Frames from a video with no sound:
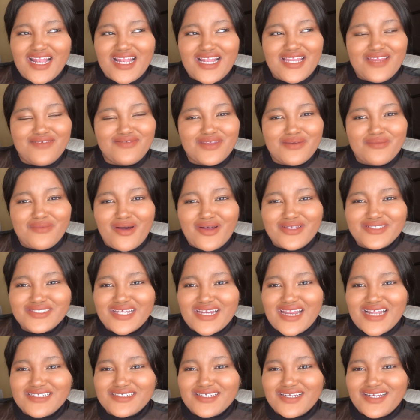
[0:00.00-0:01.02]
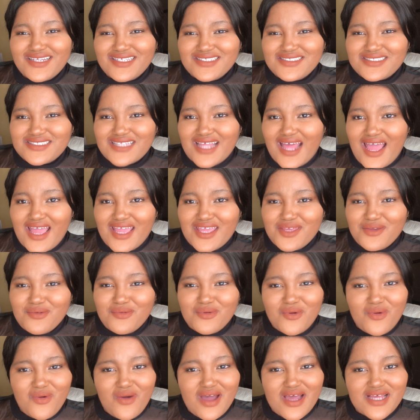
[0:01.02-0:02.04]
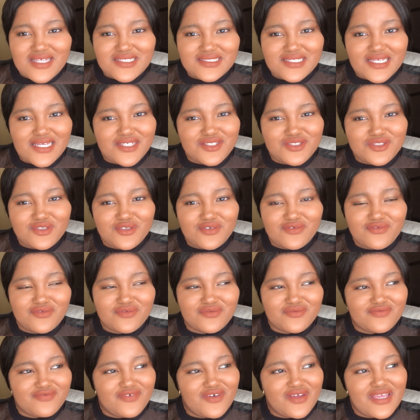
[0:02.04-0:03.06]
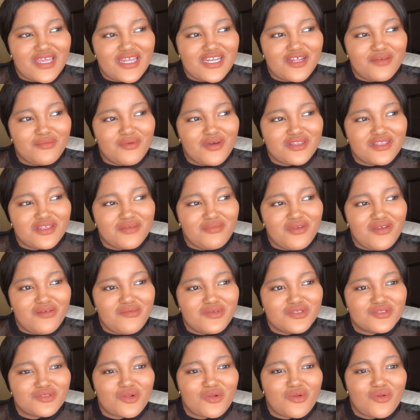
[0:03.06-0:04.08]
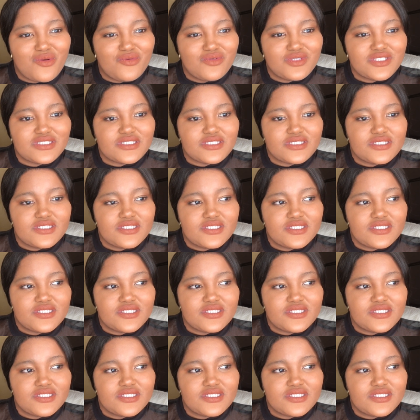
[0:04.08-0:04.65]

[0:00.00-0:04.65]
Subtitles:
leave them outside until it's dark. He would go ask, hey, did you forget about the baby's clothes?